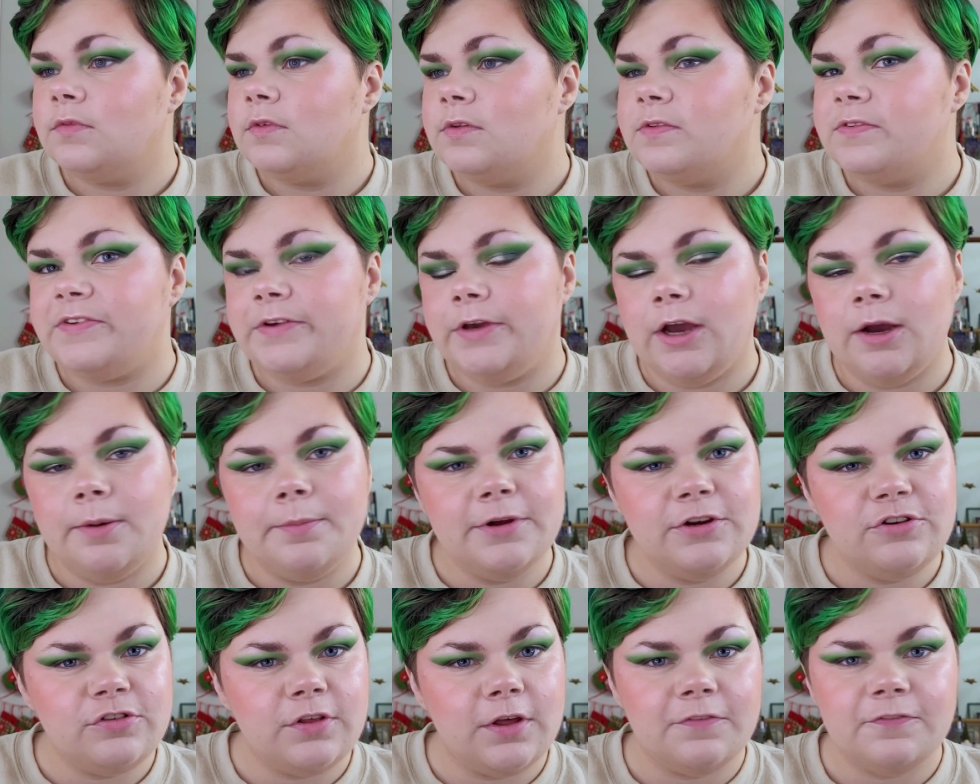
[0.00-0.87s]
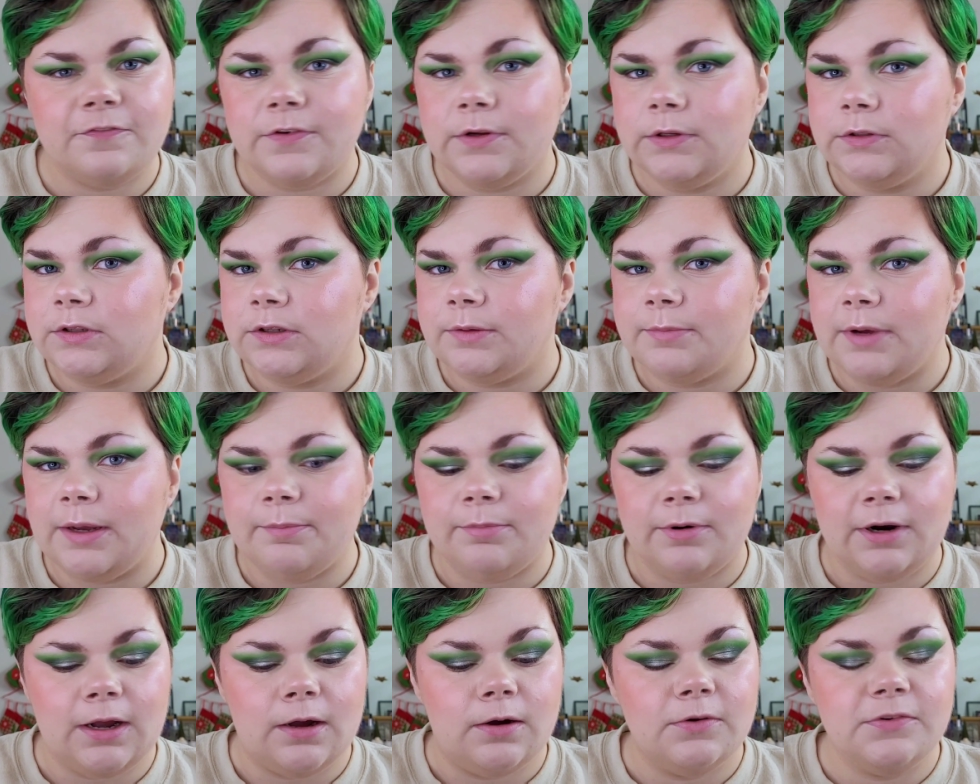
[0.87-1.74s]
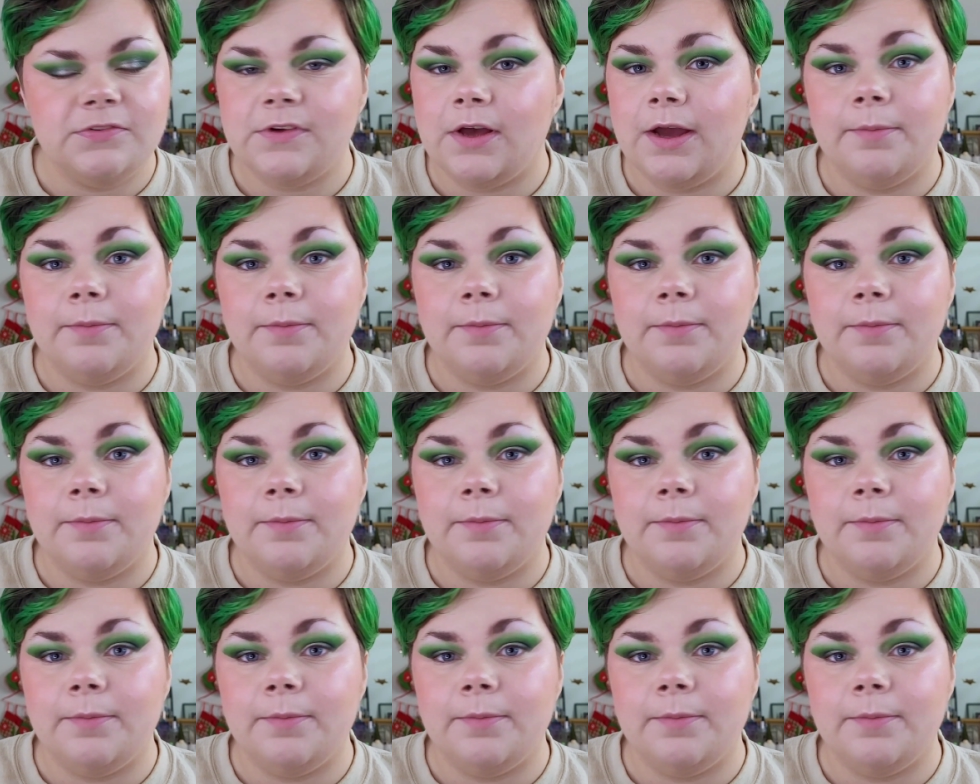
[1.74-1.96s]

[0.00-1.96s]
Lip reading: See how much that filled in my brows?